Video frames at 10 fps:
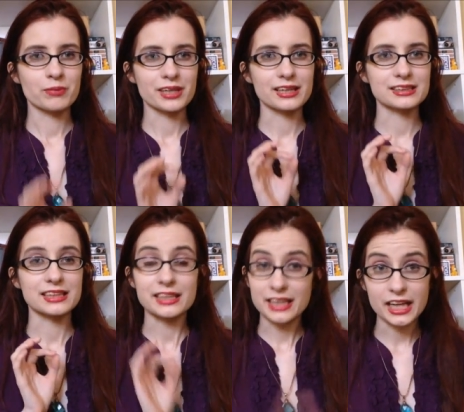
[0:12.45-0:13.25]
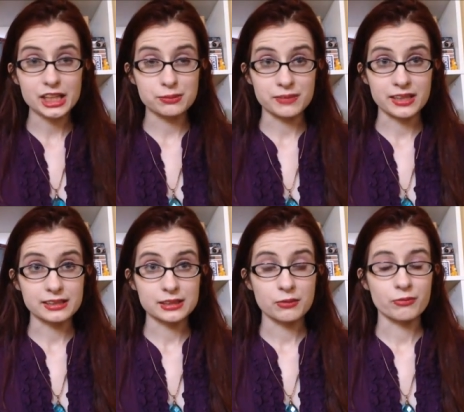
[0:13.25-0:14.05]
Because
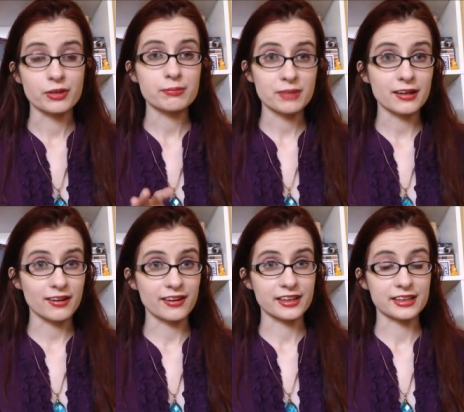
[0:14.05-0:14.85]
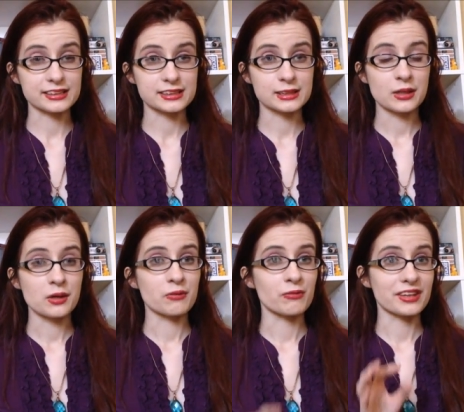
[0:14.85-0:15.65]
engagement with my audience,
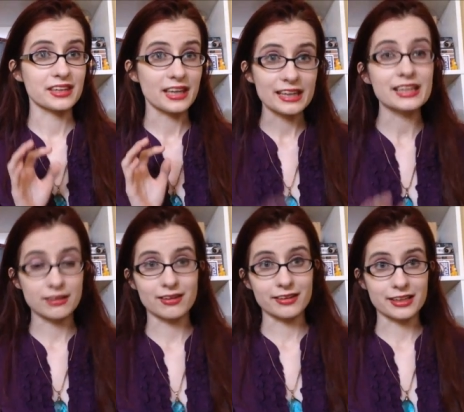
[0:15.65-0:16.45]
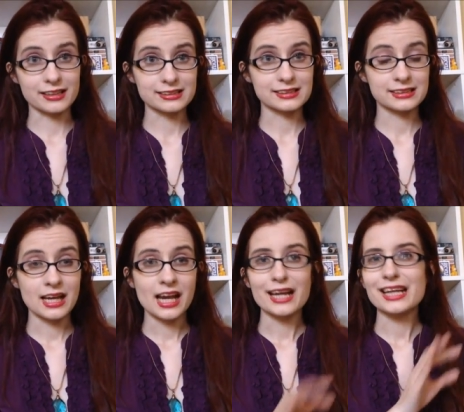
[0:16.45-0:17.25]
with any audience,
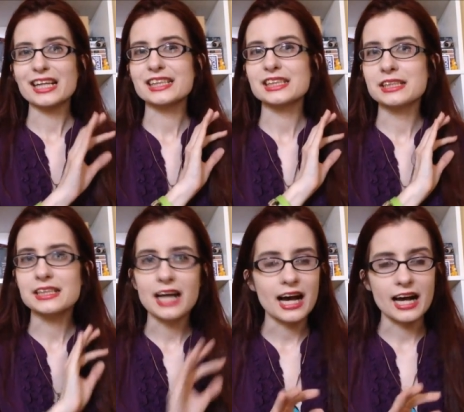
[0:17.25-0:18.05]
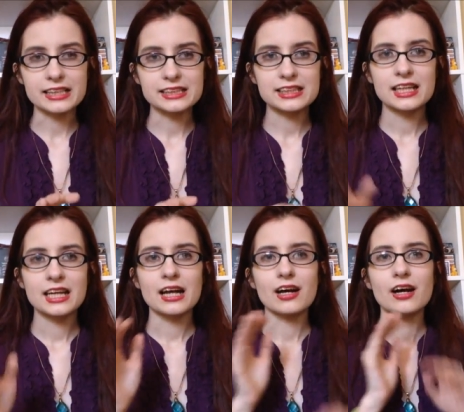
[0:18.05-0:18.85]
is not,
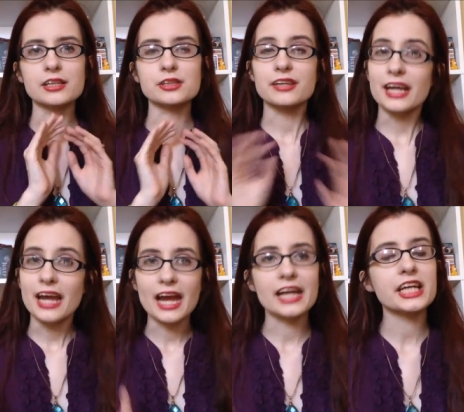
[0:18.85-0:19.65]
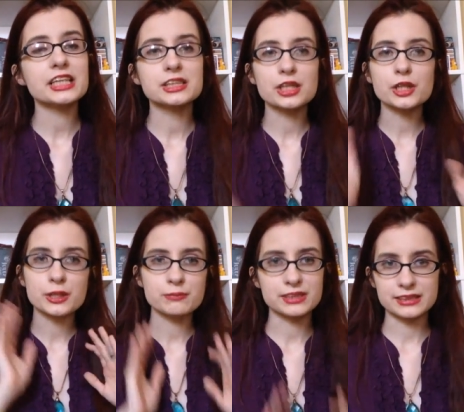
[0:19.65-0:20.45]
under any
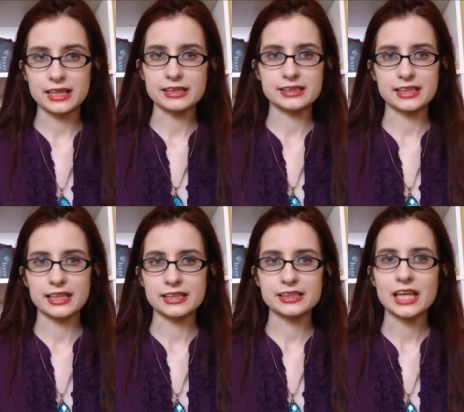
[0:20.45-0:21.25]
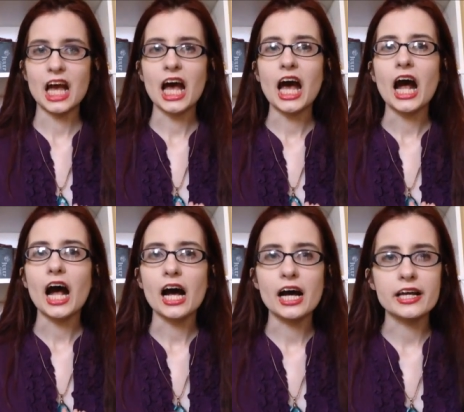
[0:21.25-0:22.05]
circumstances,
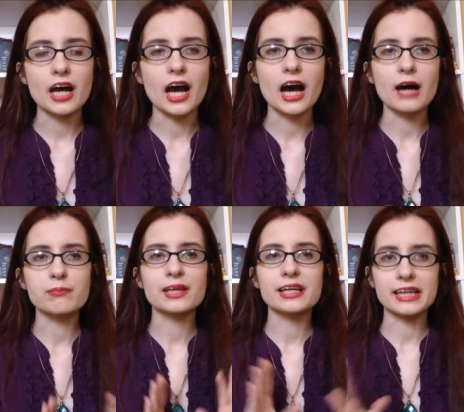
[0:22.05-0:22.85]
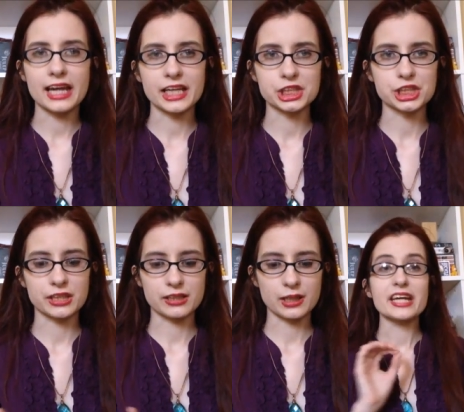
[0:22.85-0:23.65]
an obligation.